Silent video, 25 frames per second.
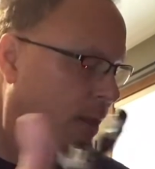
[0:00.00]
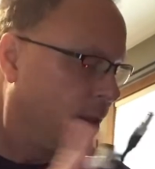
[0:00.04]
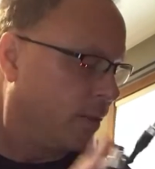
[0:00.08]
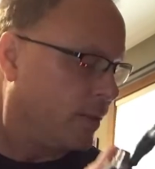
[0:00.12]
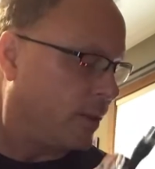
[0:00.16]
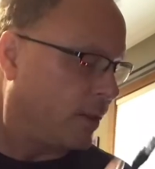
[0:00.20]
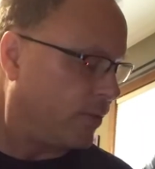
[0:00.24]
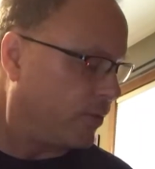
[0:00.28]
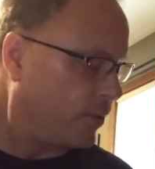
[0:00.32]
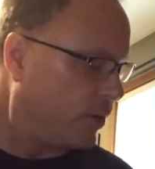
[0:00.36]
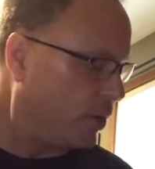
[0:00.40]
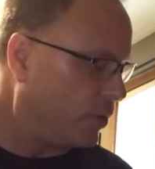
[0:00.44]

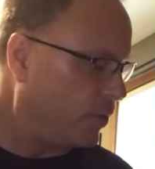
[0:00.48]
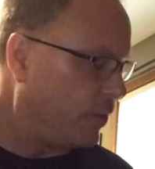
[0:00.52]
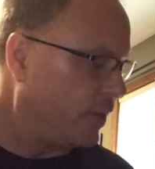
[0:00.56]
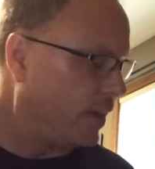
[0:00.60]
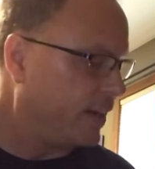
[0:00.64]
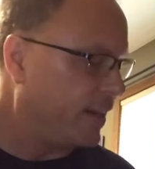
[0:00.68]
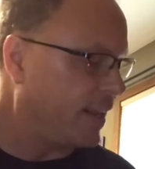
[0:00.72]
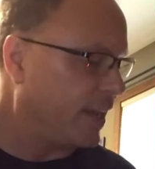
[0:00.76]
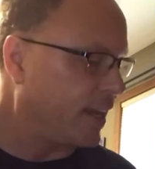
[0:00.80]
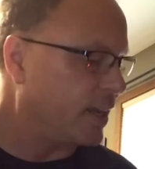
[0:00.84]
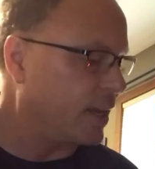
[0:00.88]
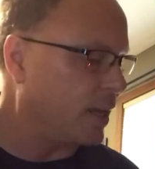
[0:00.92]
The third
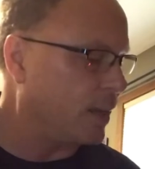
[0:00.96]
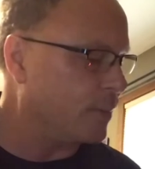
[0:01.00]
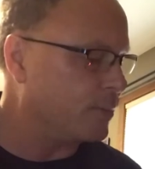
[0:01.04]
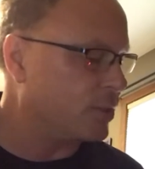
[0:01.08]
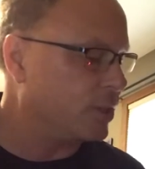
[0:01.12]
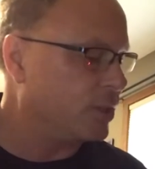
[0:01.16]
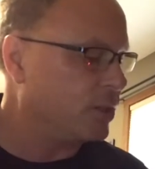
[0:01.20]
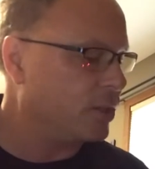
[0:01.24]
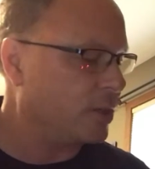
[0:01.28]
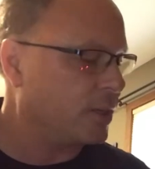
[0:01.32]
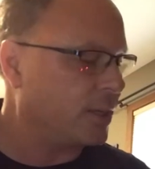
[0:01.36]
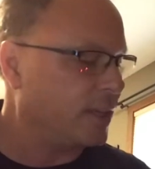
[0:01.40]
thing that comes
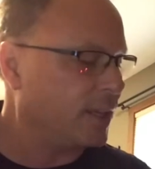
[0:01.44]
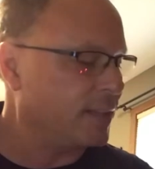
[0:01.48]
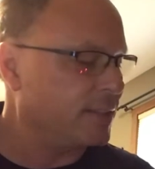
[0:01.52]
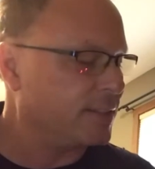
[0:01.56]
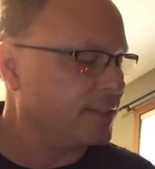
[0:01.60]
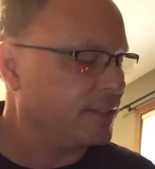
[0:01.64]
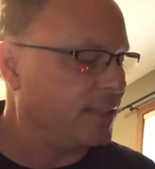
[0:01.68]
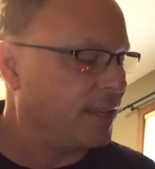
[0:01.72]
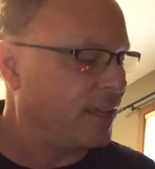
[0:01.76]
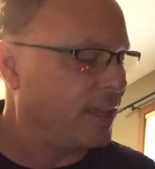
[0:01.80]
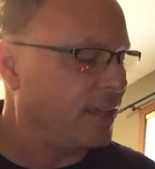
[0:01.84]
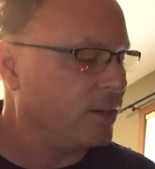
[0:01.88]
in your kit
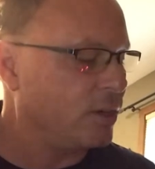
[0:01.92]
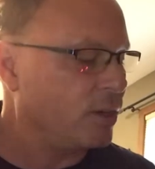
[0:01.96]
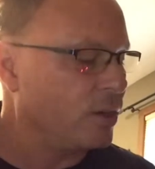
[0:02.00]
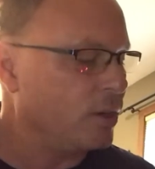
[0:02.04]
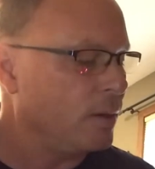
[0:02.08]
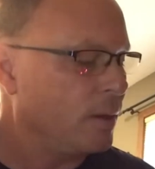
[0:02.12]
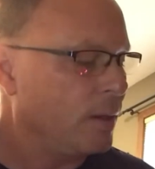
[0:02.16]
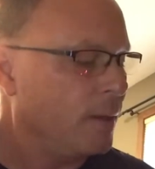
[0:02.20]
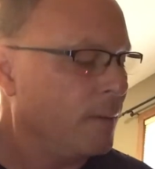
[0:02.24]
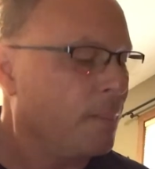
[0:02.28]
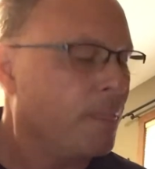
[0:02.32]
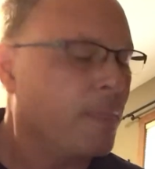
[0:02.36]

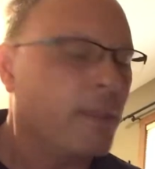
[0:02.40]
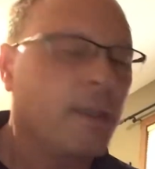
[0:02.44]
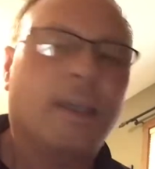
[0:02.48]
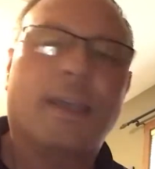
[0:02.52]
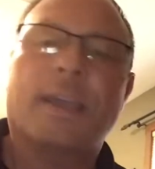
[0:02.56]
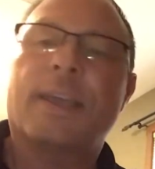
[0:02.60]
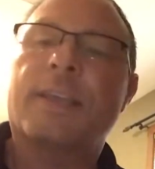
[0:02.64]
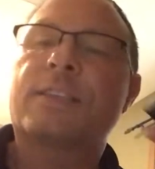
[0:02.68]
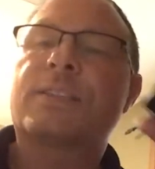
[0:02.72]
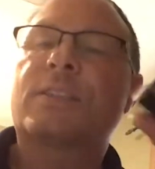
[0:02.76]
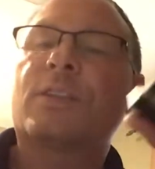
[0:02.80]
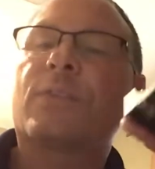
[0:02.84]
standard
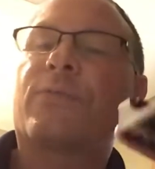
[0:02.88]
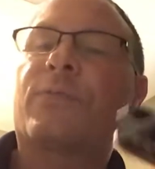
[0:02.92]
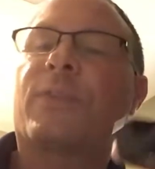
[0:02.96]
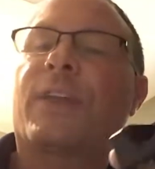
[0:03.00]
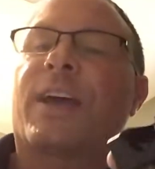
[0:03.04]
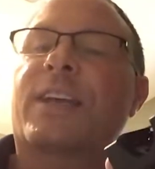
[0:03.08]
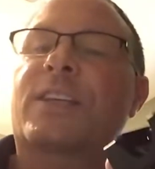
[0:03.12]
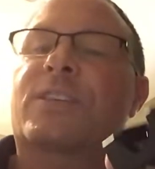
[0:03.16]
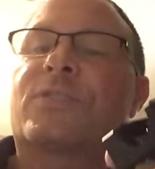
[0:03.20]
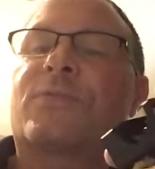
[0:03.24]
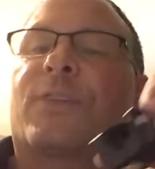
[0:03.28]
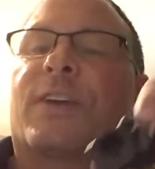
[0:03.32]
is the
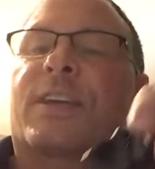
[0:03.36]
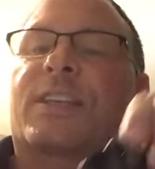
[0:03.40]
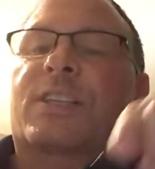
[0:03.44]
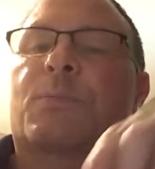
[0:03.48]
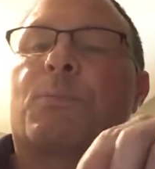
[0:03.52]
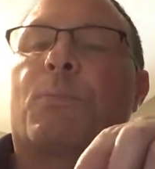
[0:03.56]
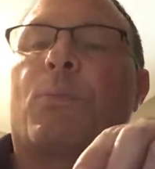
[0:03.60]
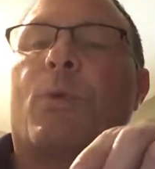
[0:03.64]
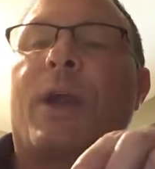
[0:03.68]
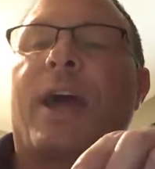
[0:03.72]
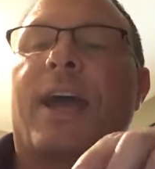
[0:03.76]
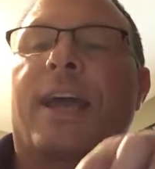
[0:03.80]
Flex Fix
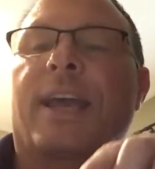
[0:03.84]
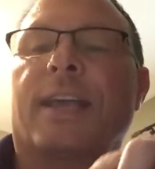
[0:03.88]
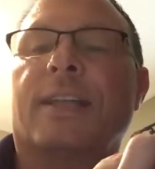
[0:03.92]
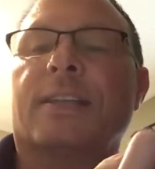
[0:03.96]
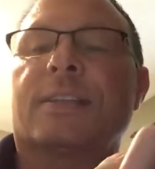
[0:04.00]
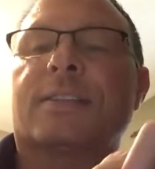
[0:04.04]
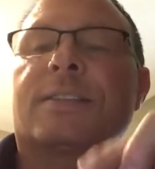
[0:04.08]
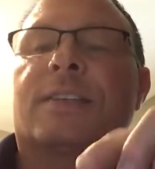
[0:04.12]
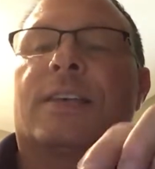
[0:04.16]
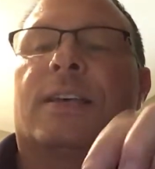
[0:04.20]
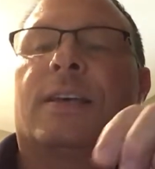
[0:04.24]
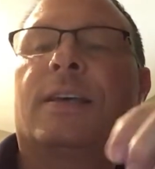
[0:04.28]

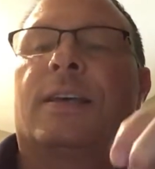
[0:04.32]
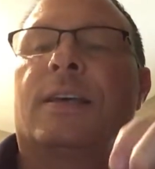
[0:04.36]
brackets.